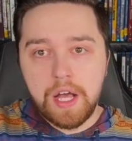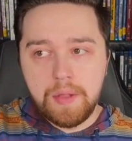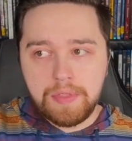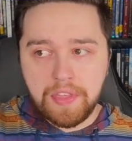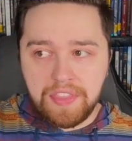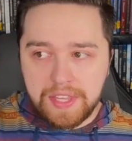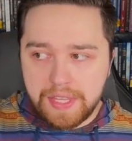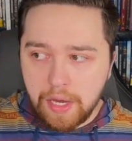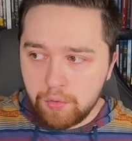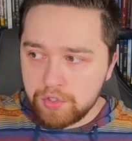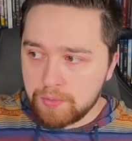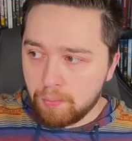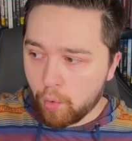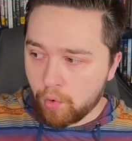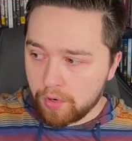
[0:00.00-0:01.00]
The thing that was
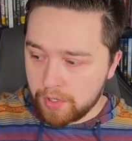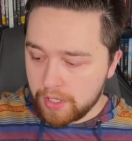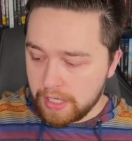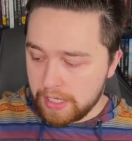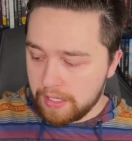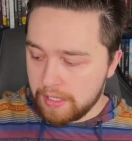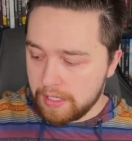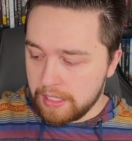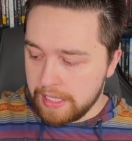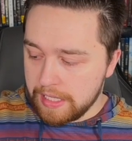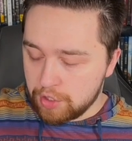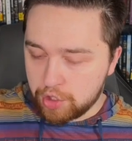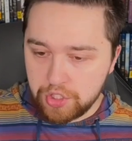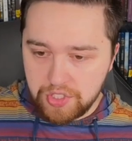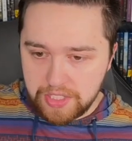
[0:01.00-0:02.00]
more
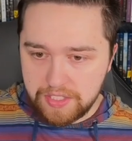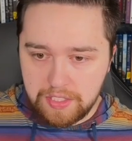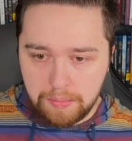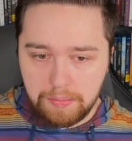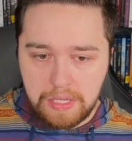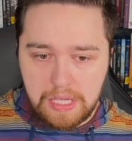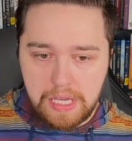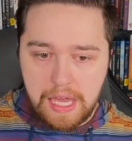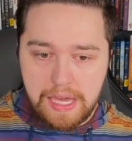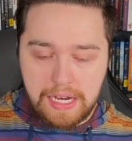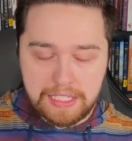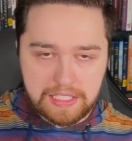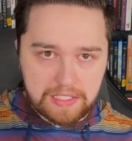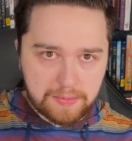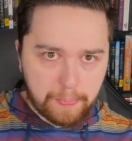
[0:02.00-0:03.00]
interesting to me, and
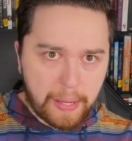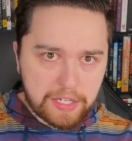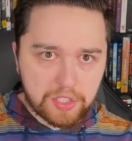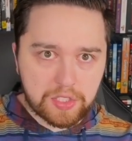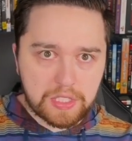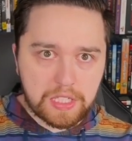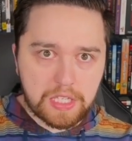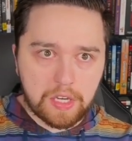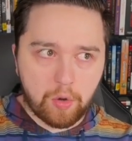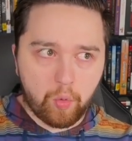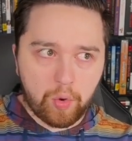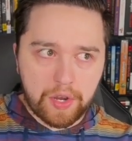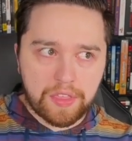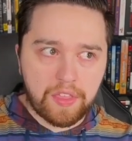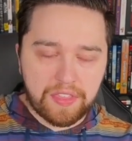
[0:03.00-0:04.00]
especially
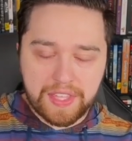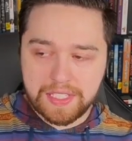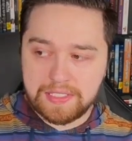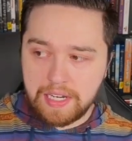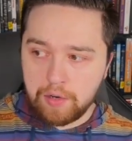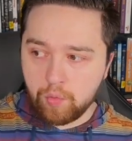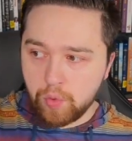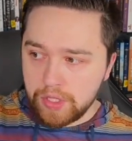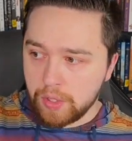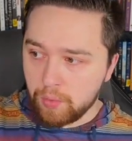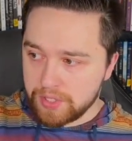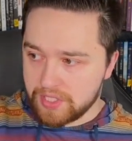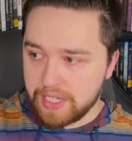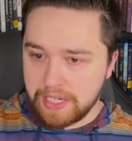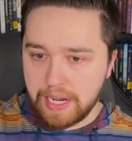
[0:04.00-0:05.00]
one of the things that I really
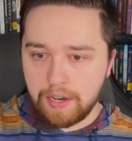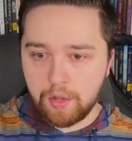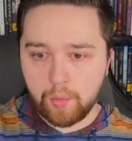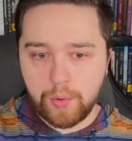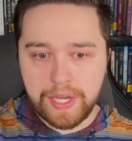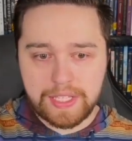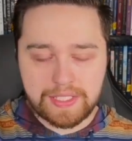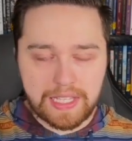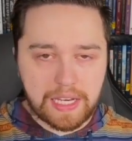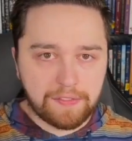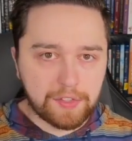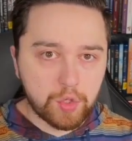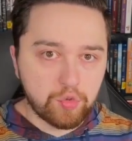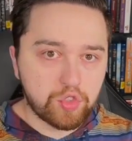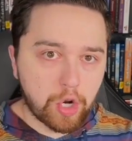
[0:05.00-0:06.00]
want to get out of the way is that if
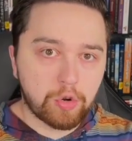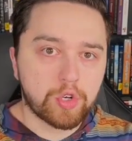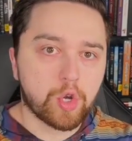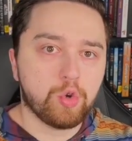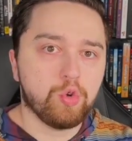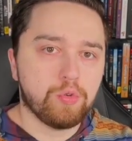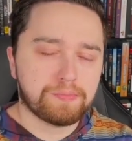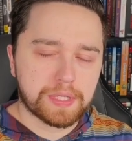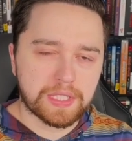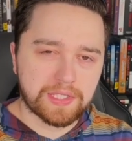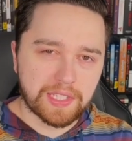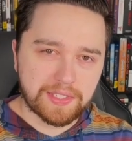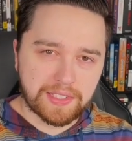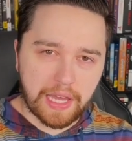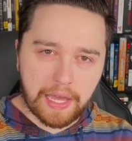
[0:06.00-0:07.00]
you don't know who
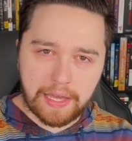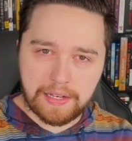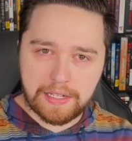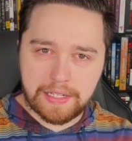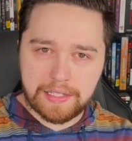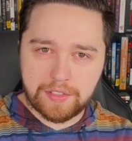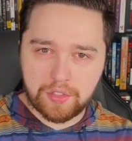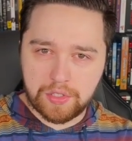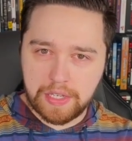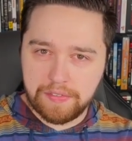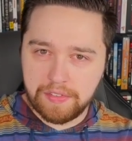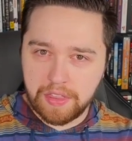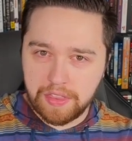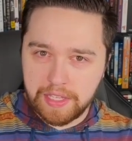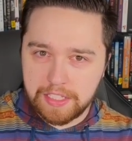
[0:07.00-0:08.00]
Princess Diana is or
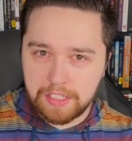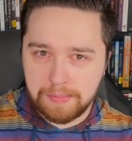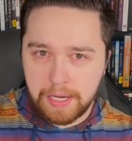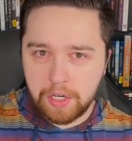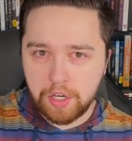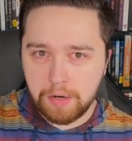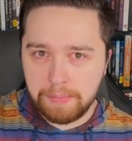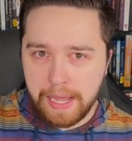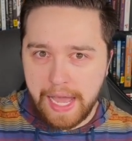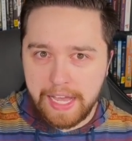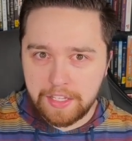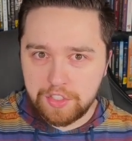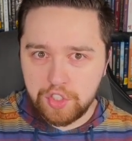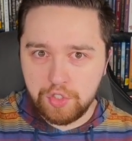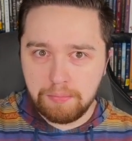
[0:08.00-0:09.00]
even things about her
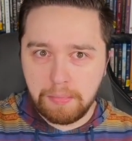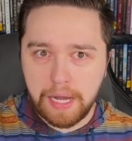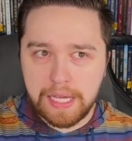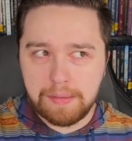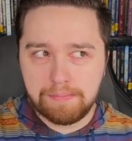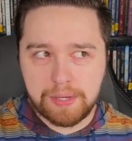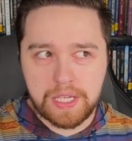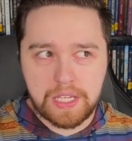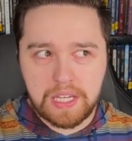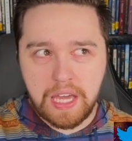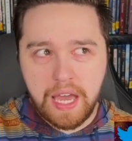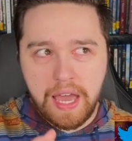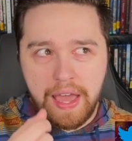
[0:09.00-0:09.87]
past, you might be